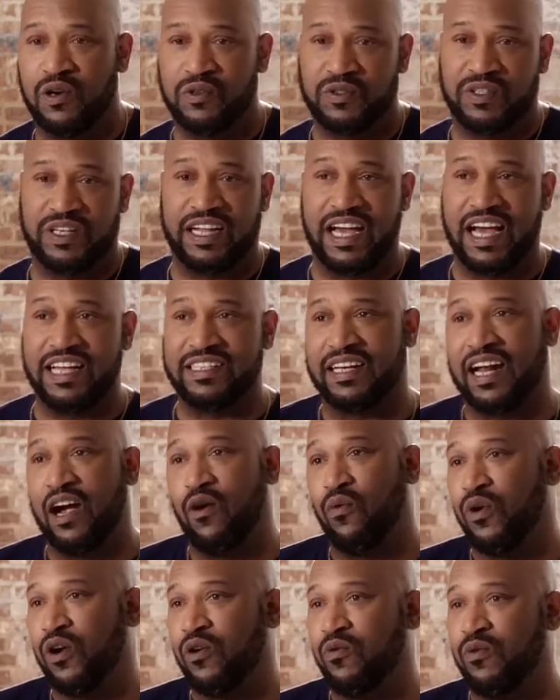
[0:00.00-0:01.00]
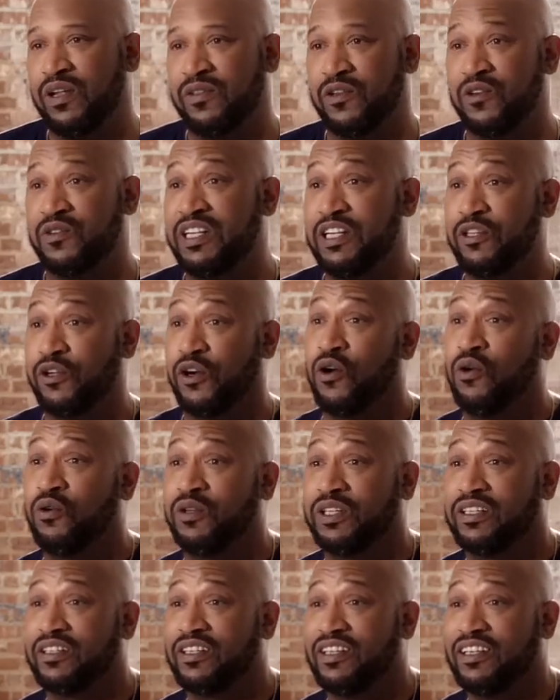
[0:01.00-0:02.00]
most of the guys that I work with, their teeth are
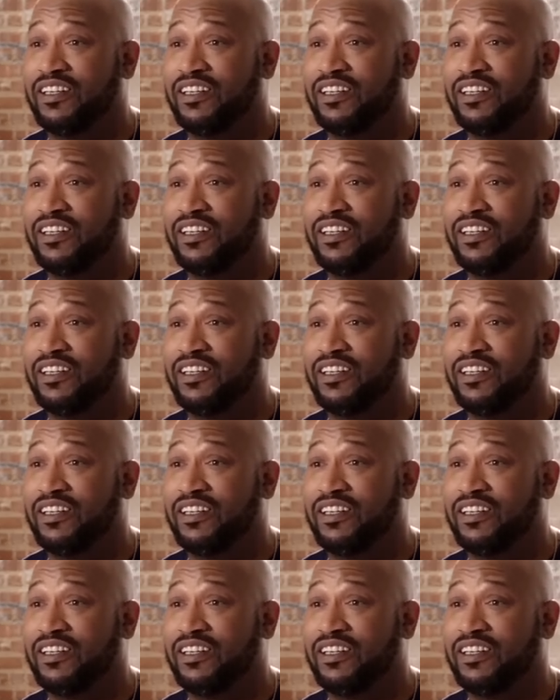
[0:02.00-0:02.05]
golden.